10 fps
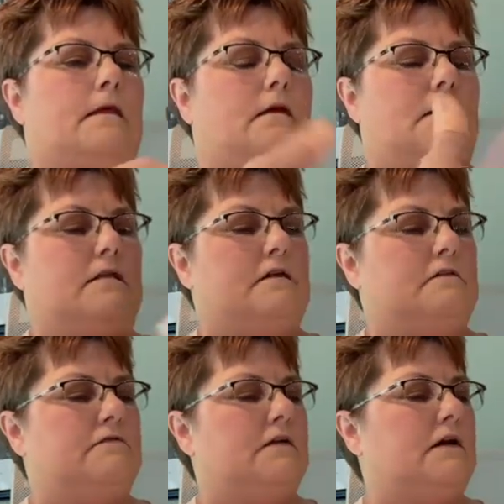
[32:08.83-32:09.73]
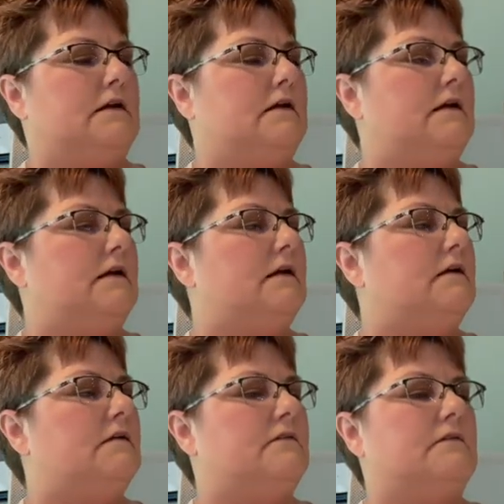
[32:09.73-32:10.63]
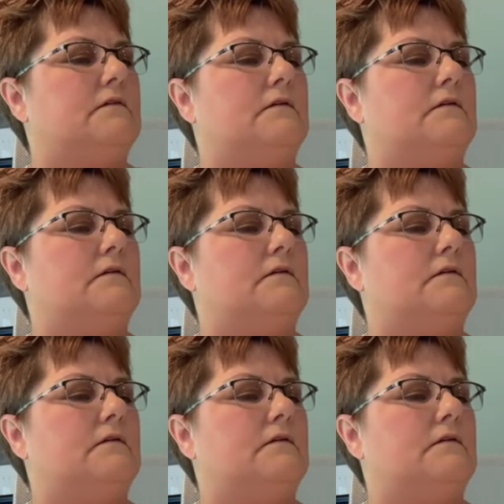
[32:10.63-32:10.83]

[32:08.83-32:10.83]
And then flying geese,